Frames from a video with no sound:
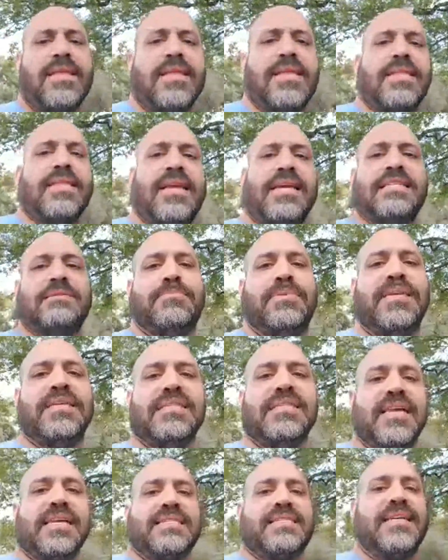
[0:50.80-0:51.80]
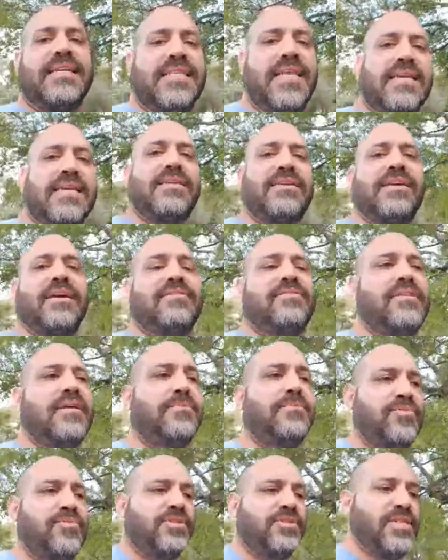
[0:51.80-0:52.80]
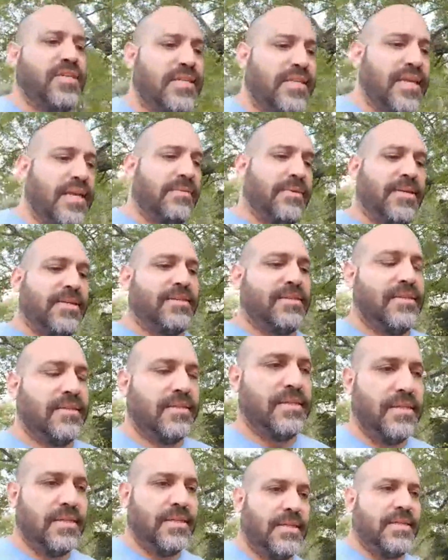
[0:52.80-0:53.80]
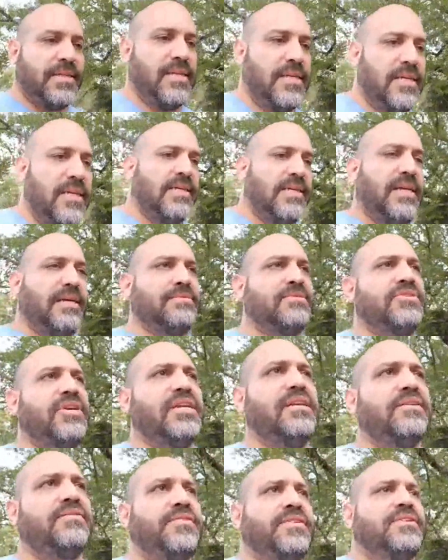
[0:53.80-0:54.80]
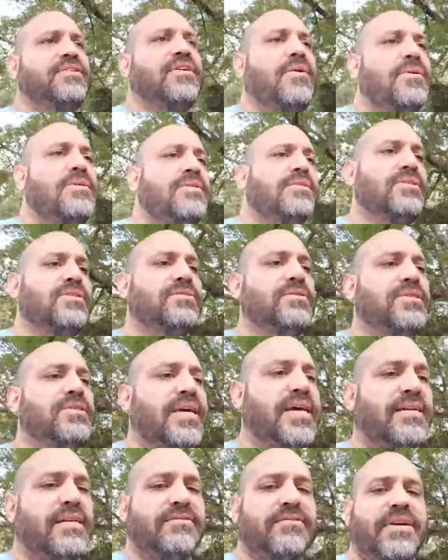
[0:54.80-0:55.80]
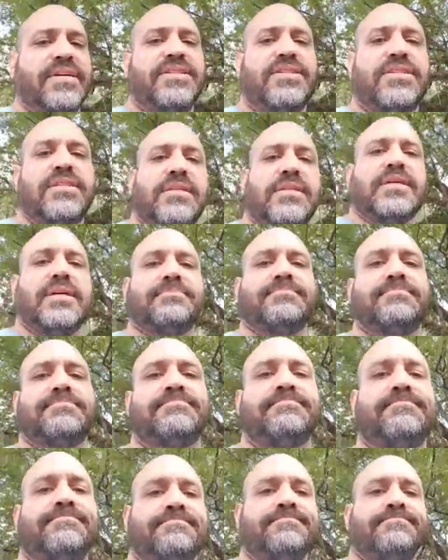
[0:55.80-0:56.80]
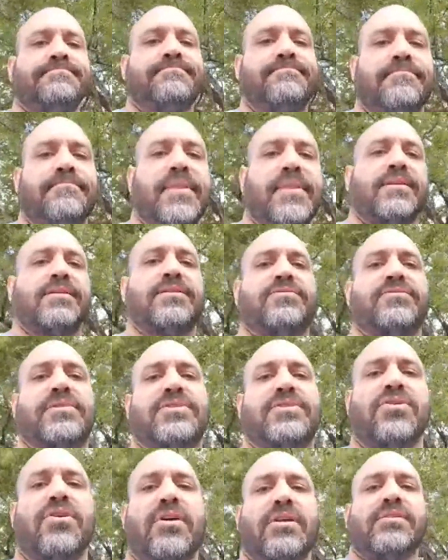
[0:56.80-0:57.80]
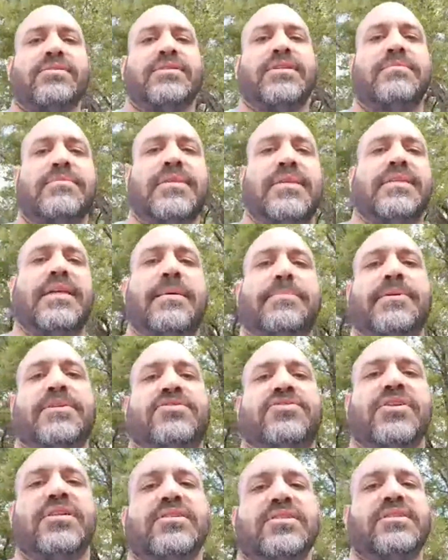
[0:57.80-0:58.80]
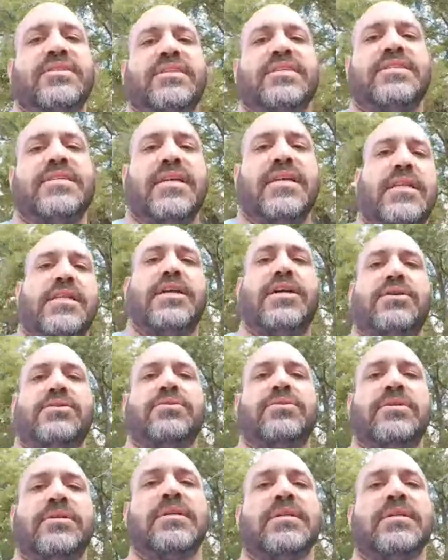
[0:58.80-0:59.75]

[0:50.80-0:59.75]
Nice piece last night. Thank you, Everett. I appreciate that, man. I'm trying to figure out what to do with that. If I should redraw it or something. Epic Trilogy says hello.